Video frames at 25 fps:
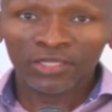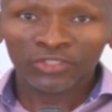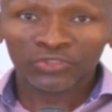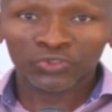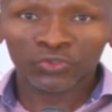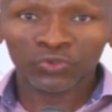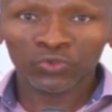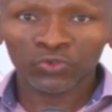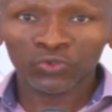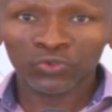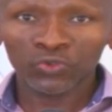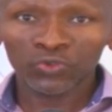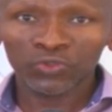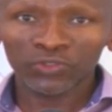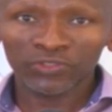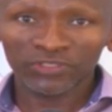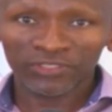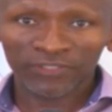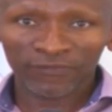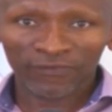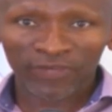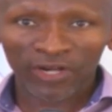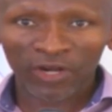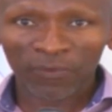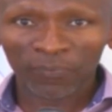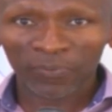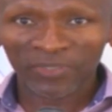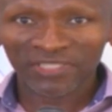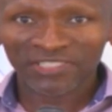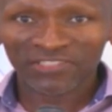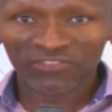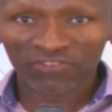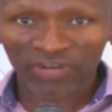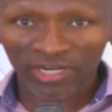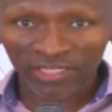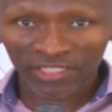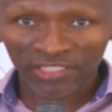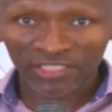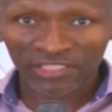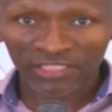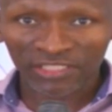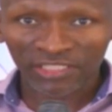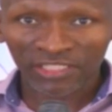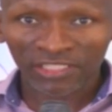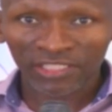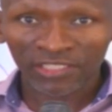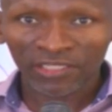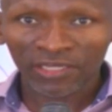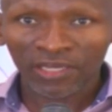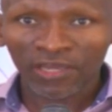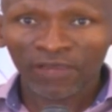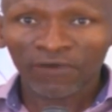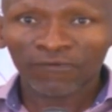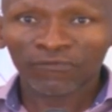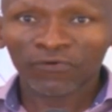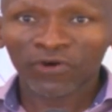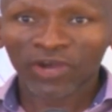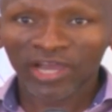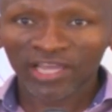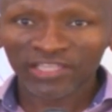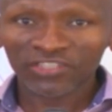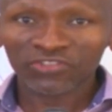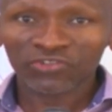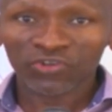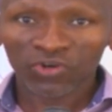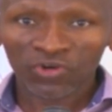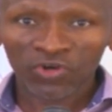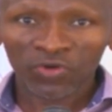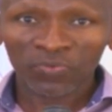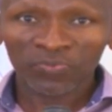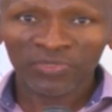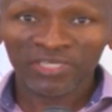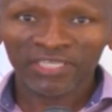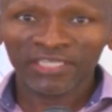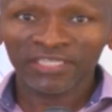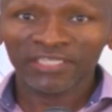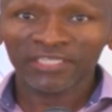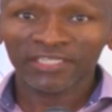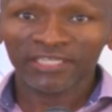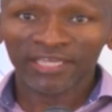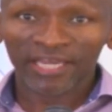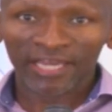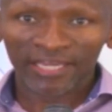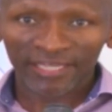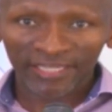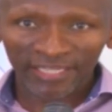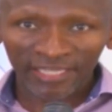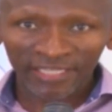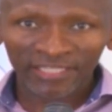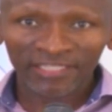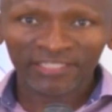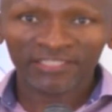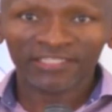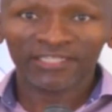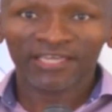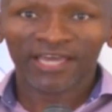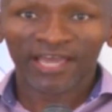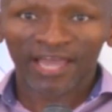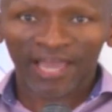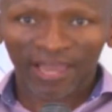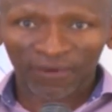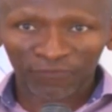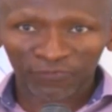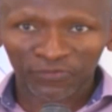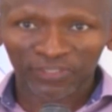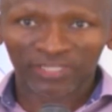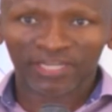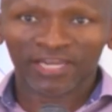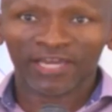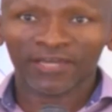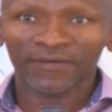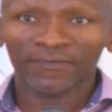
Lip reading: to develop a strategy for astronomy in Africa.